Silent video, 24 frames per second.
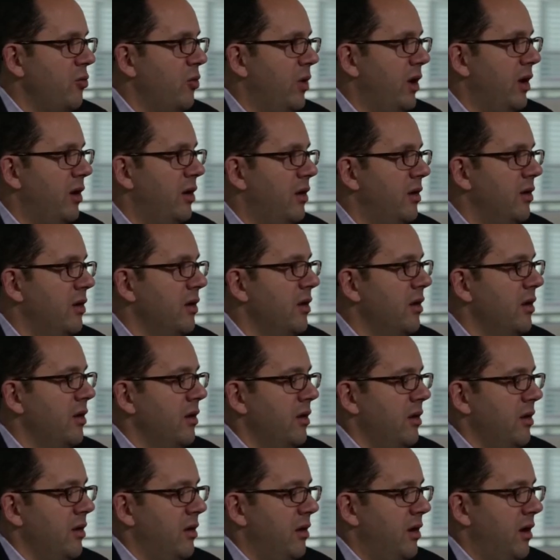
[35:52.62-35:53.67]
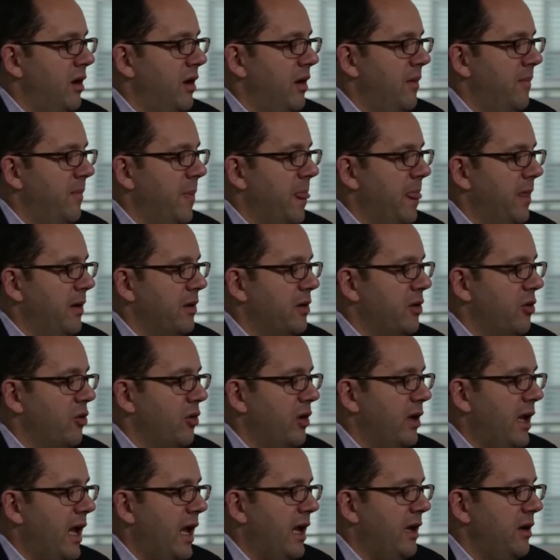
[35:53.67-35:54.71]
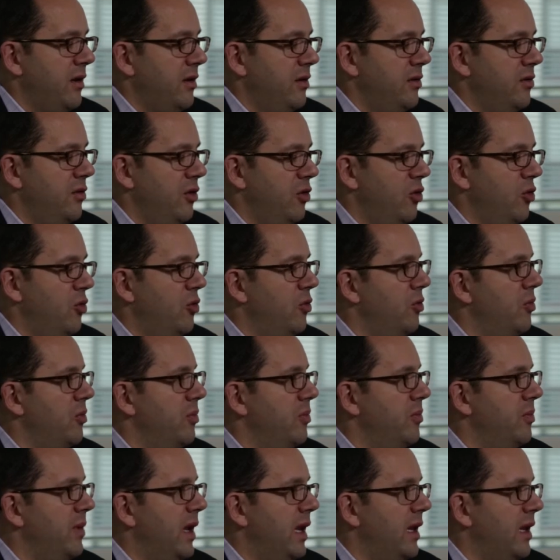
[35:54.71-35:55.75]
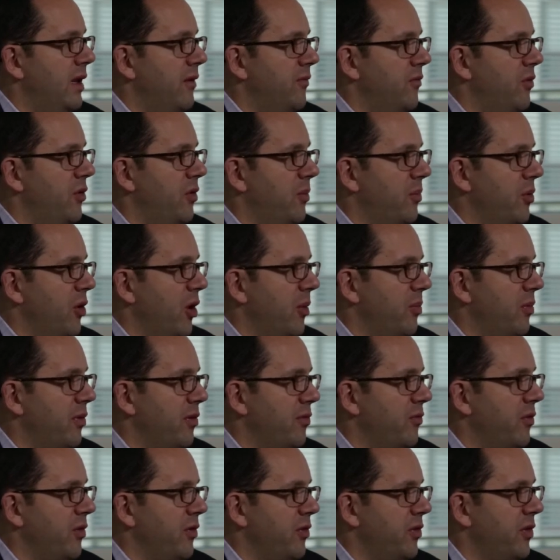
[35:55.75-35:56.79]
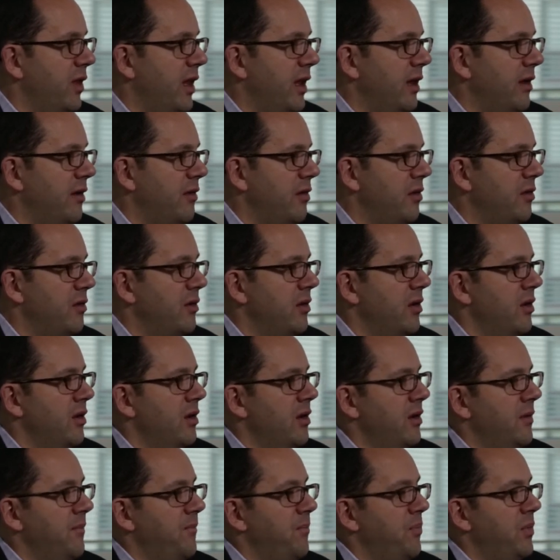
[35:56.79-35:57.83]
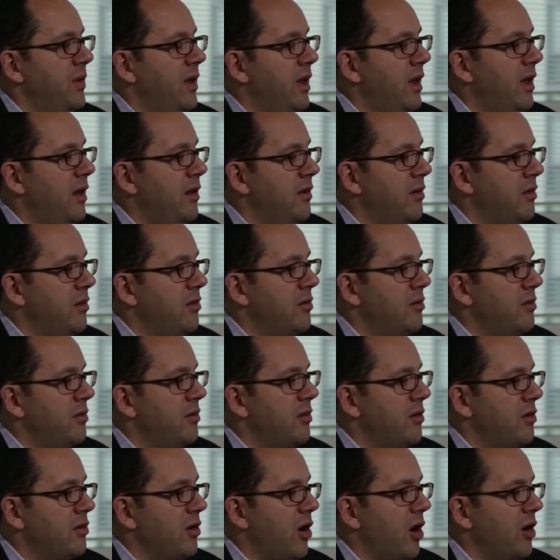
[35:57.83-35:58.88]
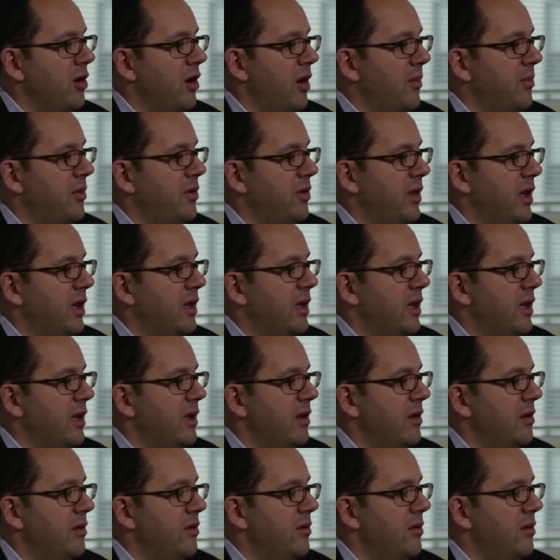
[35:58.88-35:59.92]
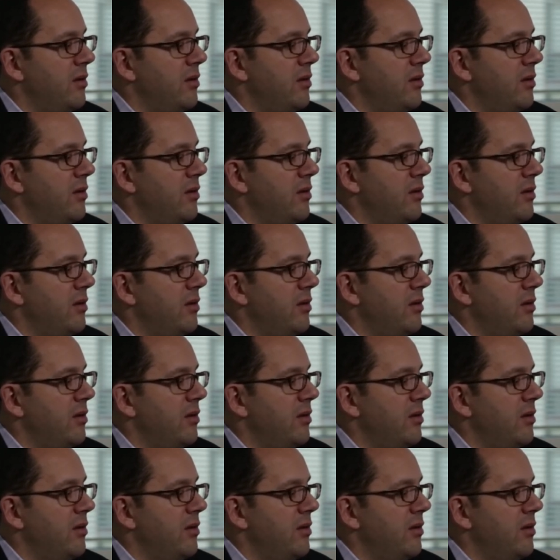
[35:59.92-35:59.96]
will create new, meaningful, purposeful things? Is startup thinking